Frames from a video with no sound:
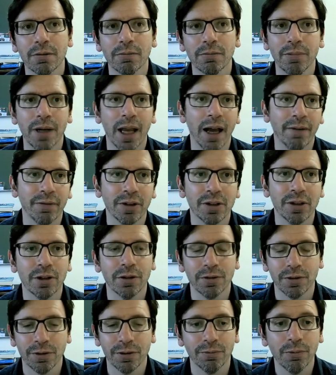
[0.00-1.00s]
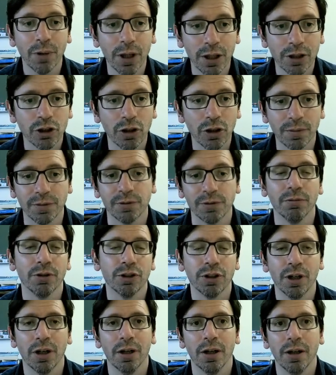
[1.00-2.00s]
we have a series of workshops
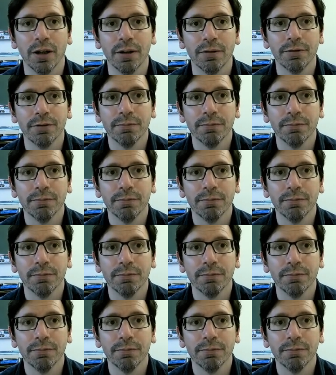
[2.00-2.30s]
which are